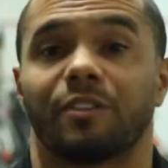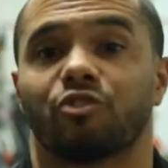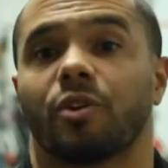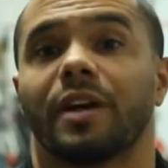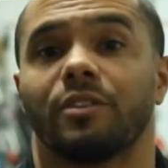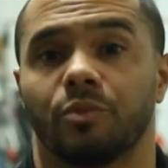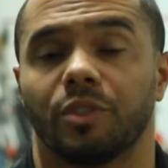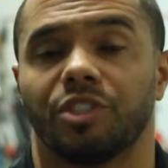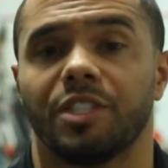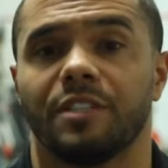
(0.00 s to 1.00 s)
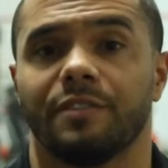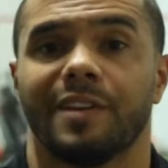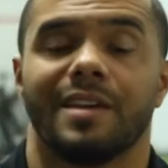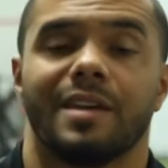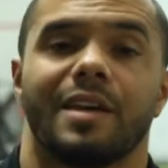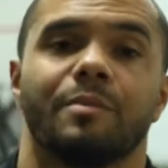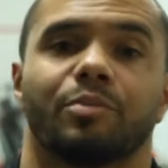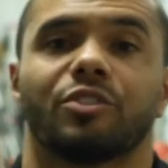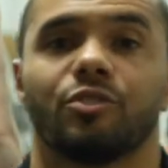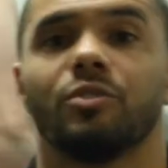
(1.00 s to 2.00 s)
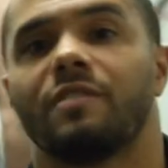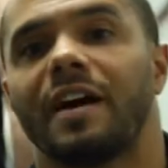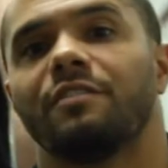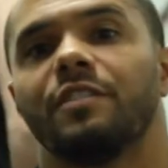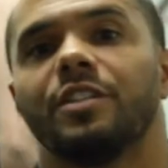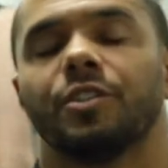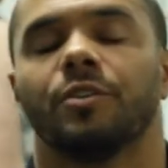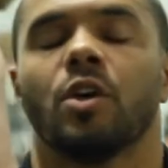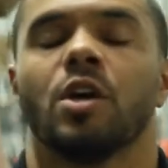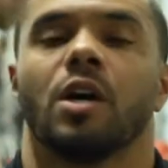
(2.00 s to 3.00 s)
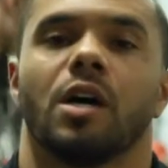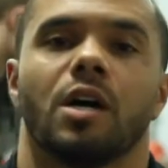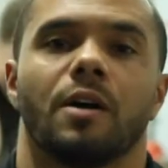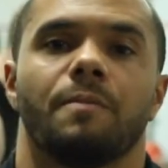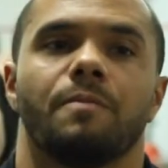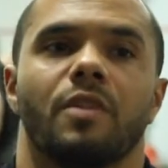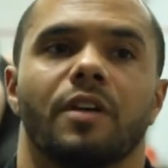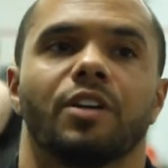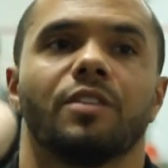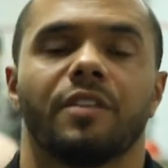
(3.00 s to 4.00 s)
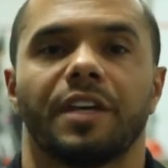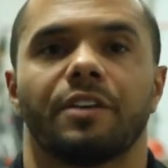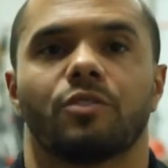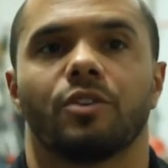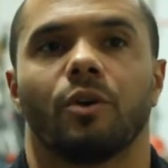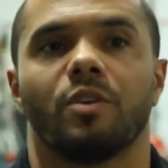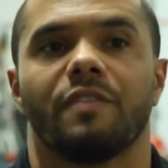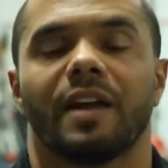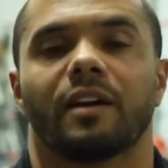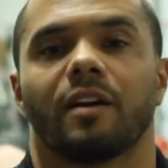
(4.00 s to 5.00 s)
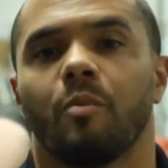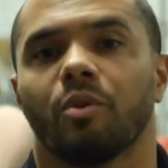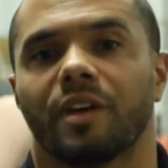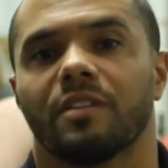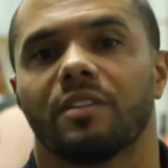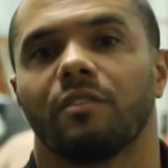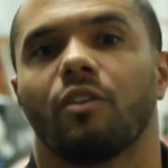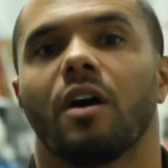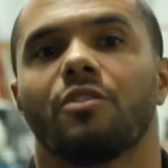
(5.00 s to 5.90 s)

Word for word: trying to achieve in pursuit of that vision. Um, the good thing is, you know, we've had a couple kids that have gone